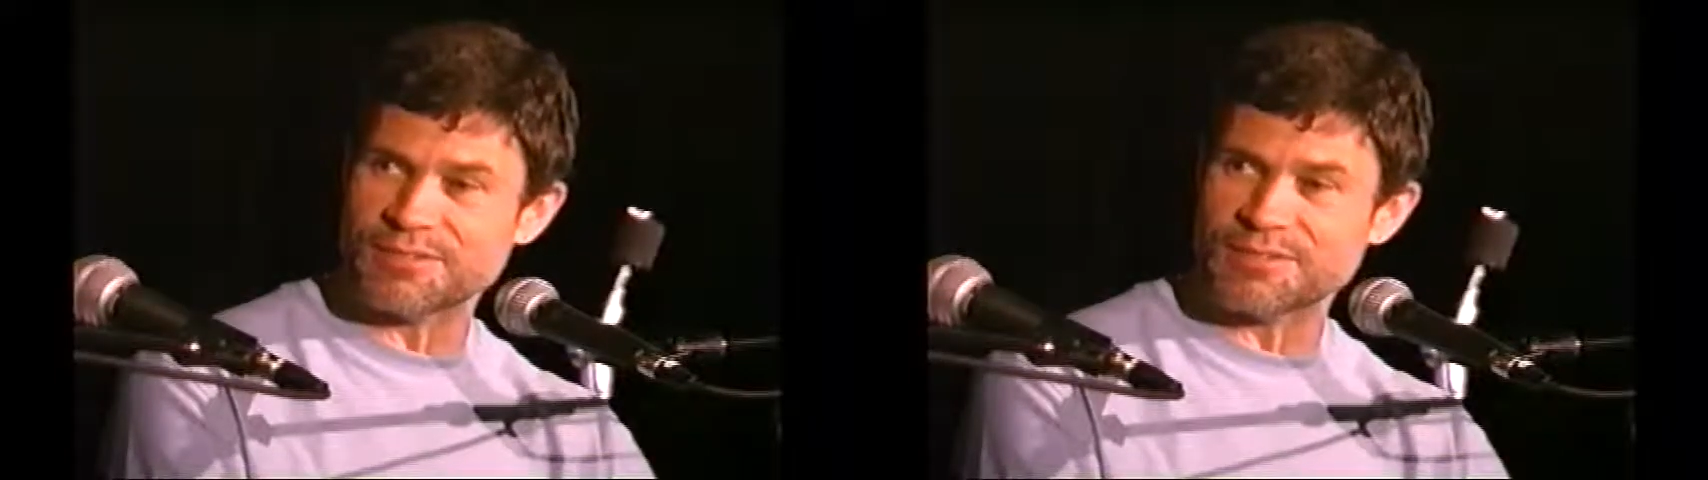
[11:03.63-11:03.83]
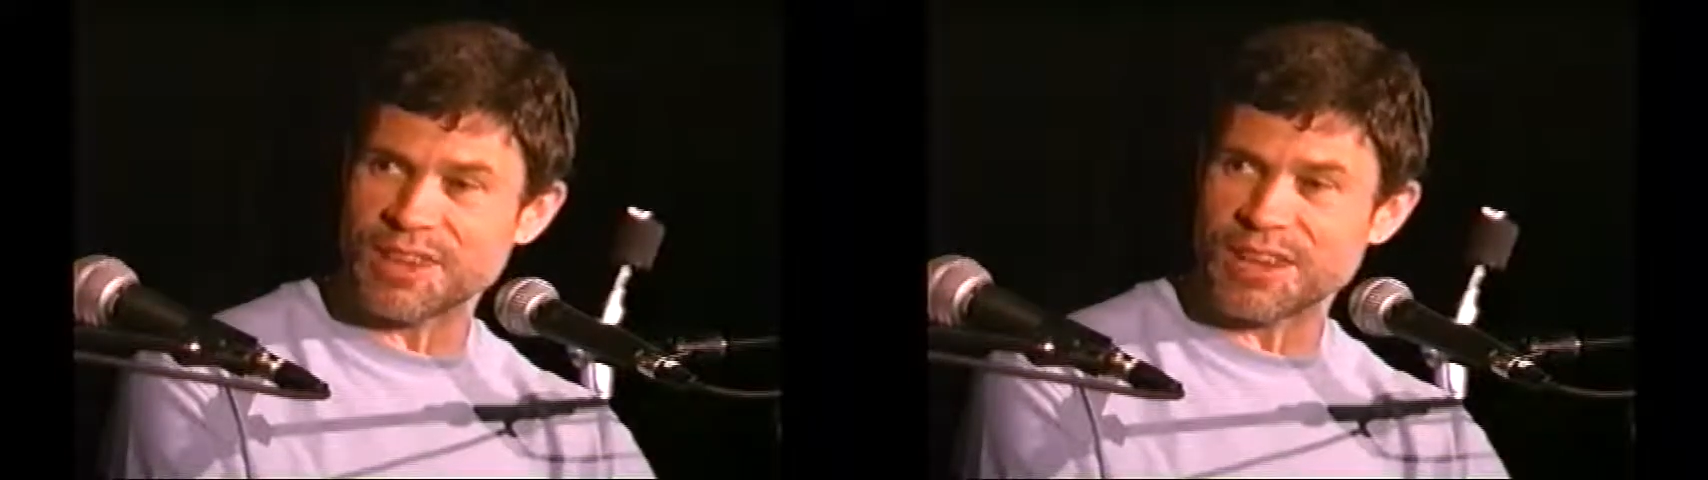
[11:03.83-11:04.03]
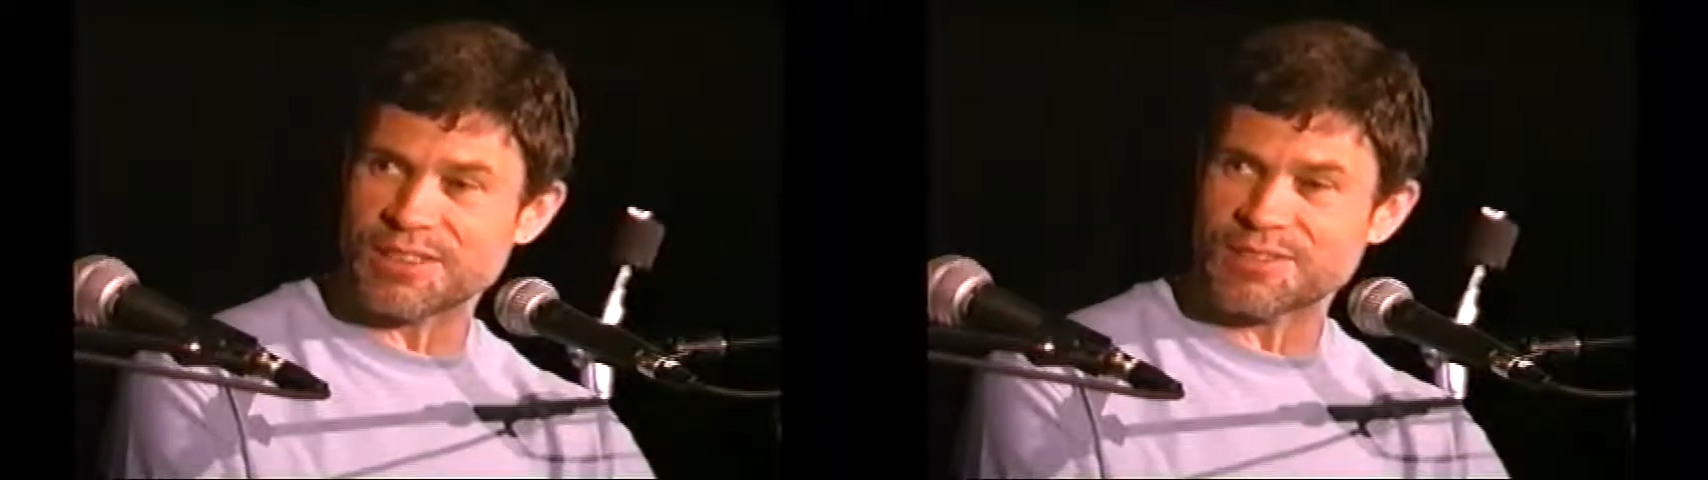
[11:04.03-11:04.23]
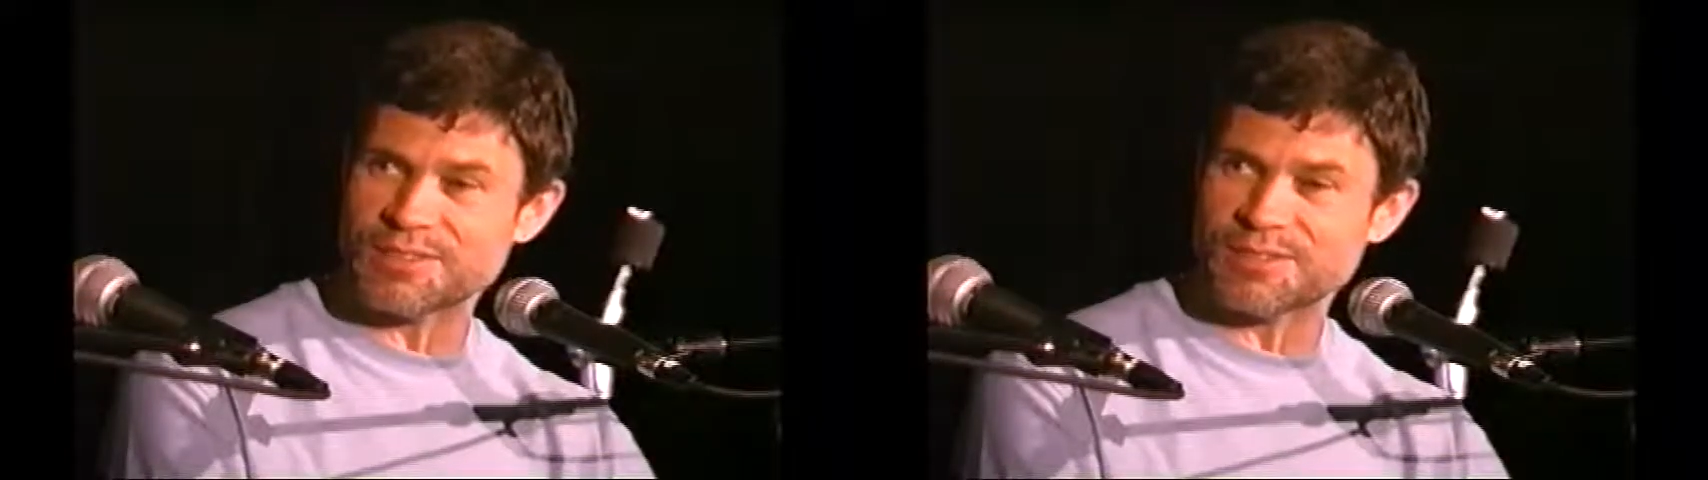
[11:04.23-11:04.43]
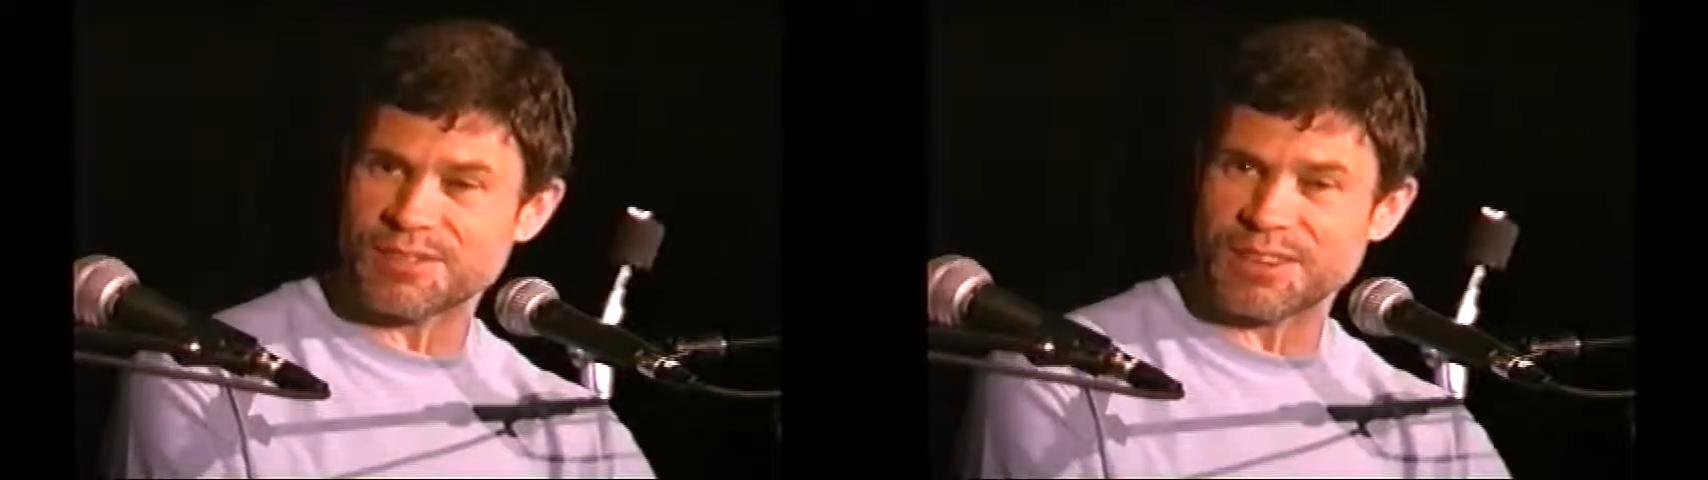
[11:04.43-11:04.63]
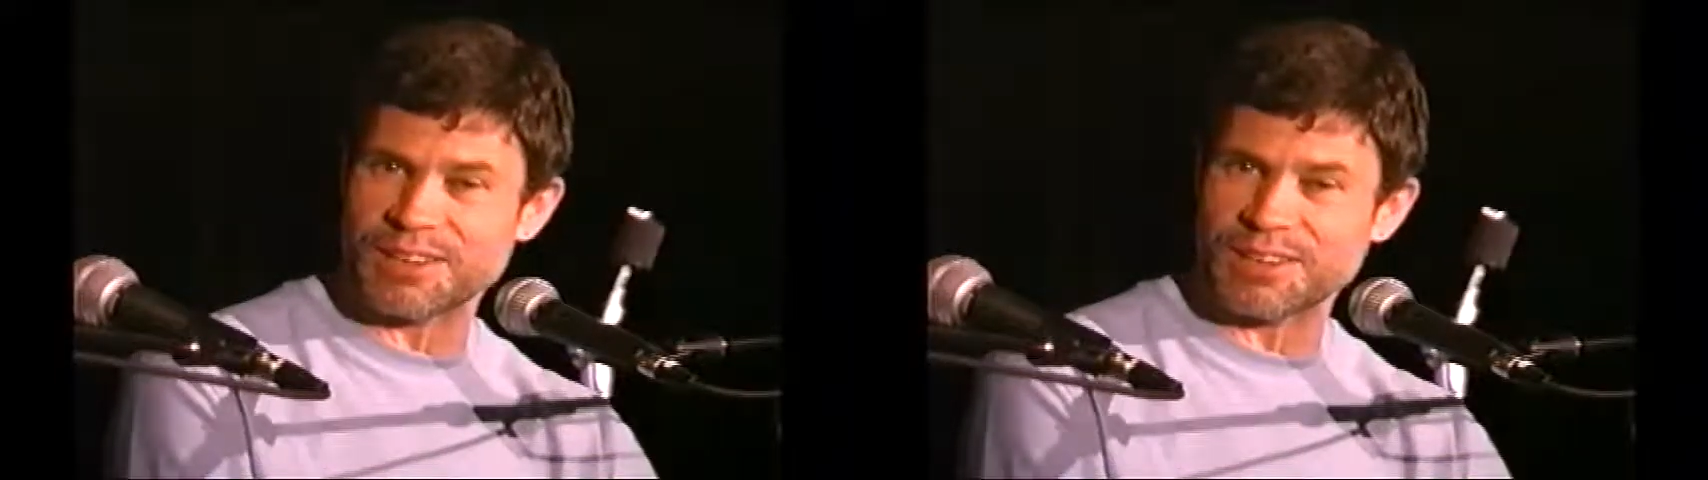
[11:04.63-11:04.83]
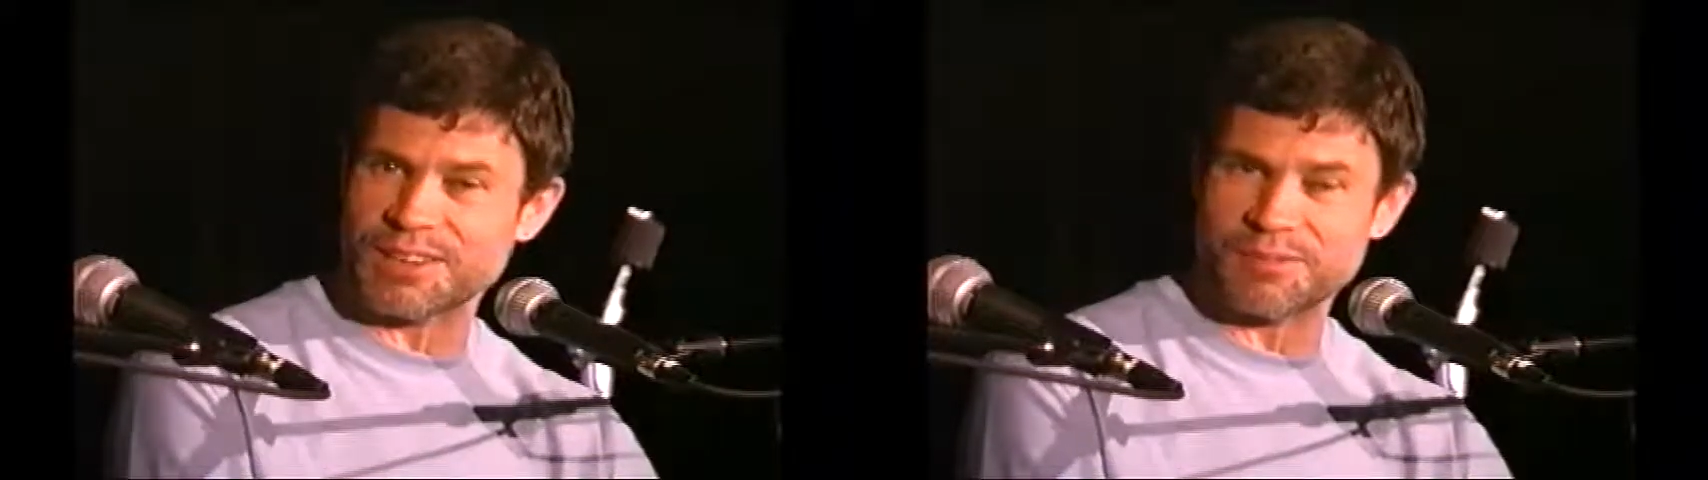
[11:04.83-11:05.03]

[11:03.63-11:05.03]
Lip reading: jazz thing, and